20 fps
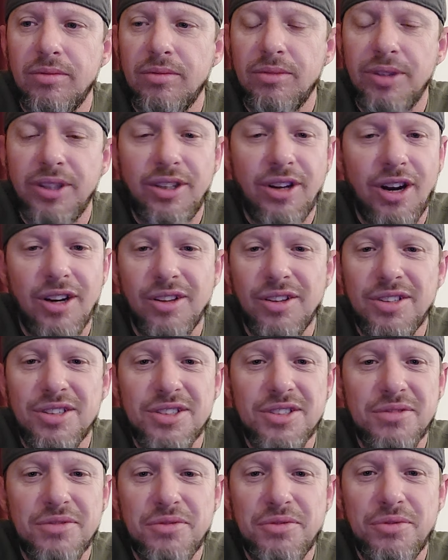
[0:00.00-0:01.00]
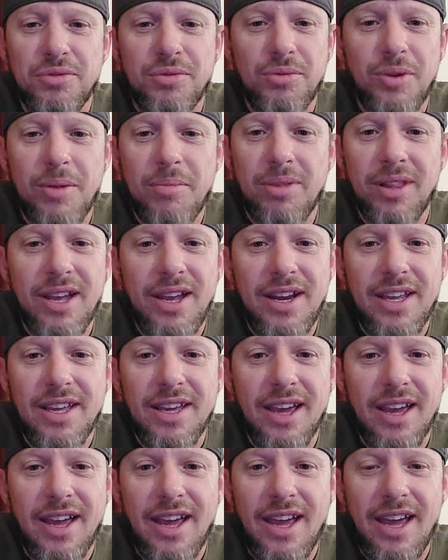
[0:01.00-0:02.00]
regardless of what
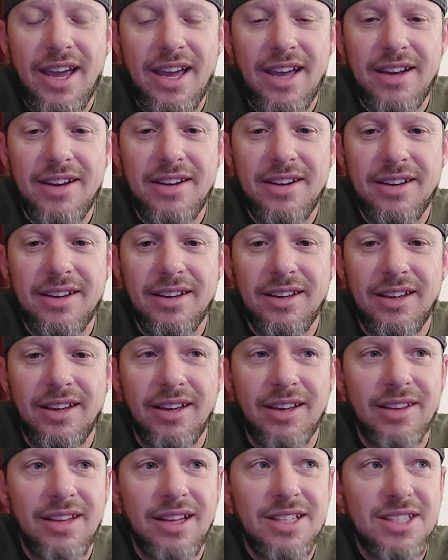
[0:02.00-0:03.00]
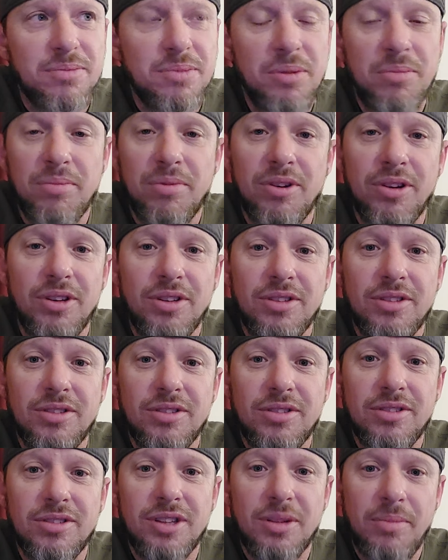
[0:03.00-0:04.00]
planning I had, that's been put
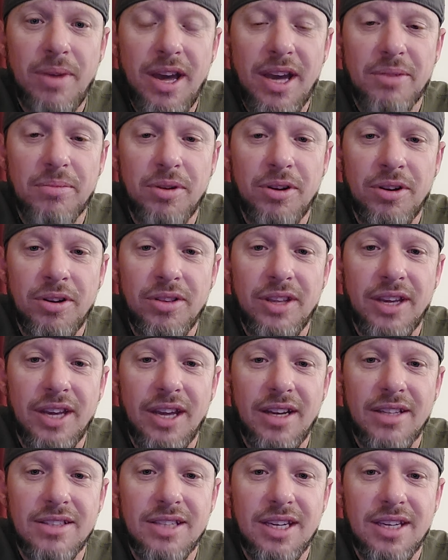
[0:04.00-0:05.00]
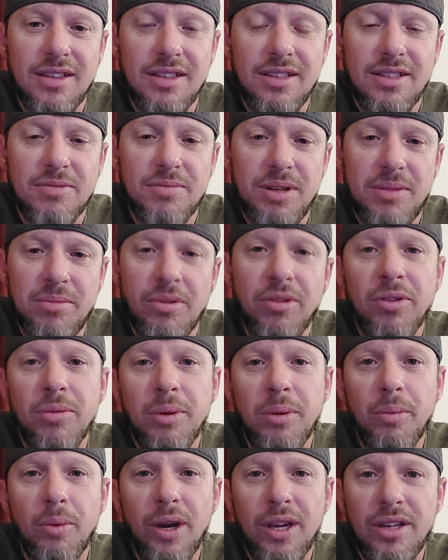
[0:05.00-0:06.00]
to the back burner. They got to take these people that
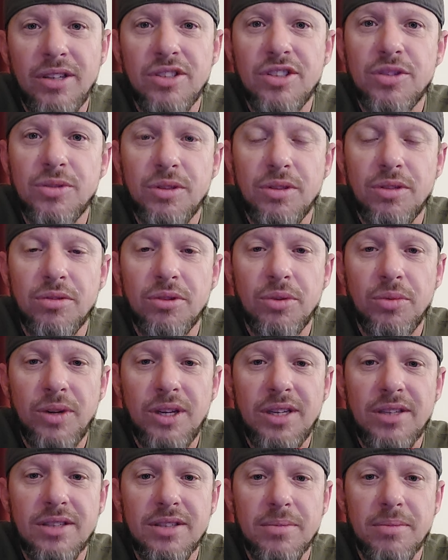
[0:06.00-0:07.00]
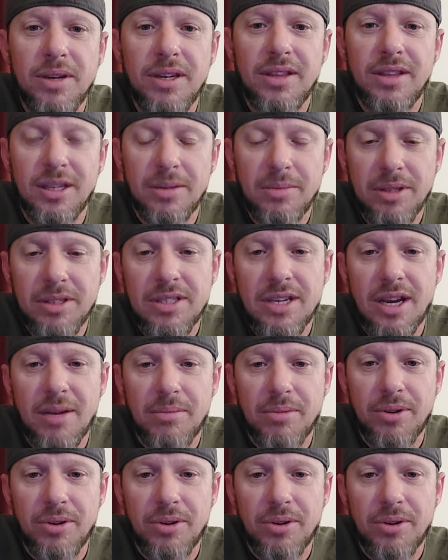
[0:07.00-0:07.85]
have been waiting 2 and 3 weeks and make them the top